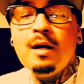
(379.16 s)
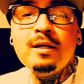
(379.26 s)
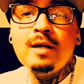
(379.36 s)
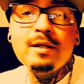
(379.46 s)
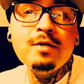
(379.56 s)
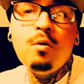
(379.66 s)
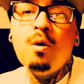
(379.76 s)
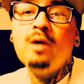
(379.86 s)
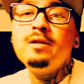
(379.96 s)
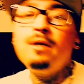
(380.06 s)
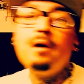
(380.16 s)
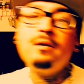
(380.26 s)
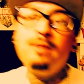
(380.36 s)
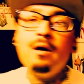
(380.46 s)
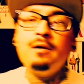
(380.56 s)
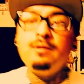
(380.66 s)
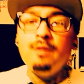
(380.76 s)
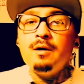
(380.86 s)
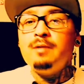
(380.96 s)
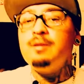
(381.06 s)
I could go on and on and on
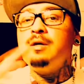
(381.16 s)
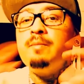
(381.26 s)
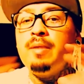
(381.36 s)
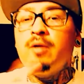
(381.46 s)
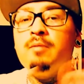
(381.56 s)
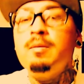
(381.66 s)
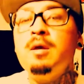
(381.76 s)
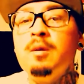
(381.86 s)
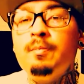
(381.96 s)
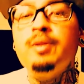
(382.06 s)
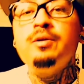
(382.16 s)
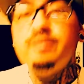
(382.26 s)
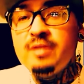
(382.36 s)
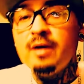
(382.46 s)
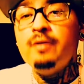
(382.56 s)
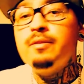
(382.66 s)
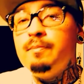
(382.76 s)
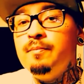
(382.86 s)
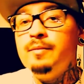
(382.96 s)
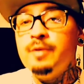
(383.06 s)
and on and compare them, but you could tell
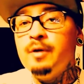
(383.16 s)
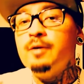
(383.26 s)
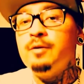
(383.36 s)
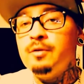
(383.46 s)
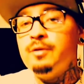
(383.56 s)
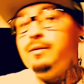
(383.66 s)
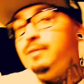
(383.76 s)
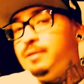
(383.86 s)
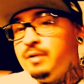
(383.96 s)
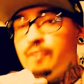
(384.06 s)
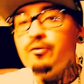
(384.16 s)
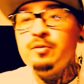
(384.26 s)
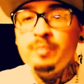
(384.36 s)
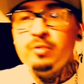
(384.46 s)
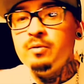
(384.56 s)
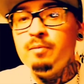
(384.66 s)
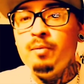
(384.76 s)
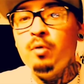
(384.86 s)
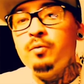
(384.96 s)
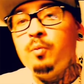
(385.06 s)
the difference between
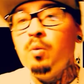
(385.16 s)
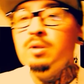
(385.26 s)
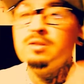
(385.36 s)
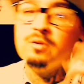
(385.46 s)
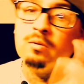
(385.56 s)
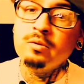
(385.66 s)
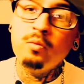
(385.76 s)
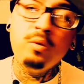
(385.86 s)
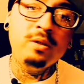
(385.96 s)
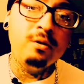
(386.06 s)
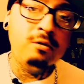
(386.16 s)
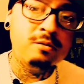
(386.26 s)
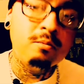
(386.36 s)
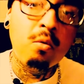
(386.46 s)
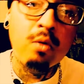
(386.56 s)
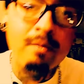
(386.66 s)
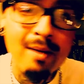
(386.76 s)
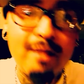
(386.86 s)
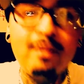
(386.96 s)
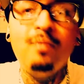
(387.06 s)
them both. One's older, one knows more
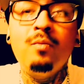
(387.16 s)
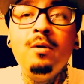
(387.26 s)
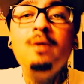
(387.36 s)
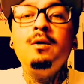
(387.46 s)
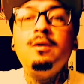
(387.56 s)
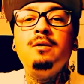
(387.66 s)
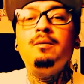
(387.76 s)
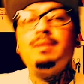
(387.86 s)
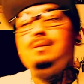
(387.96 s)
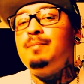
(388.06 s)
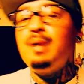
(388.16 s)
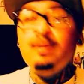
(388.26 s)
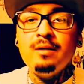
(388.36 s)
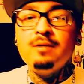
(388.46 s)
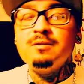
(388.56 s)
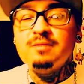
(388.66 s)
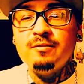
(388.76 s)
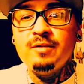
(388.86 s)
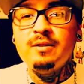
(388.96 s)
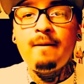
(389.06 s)
about it, about the bounty hunting and
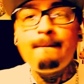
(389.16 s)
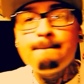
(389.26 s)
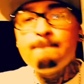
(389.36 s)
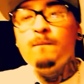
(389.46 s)
stuff like that.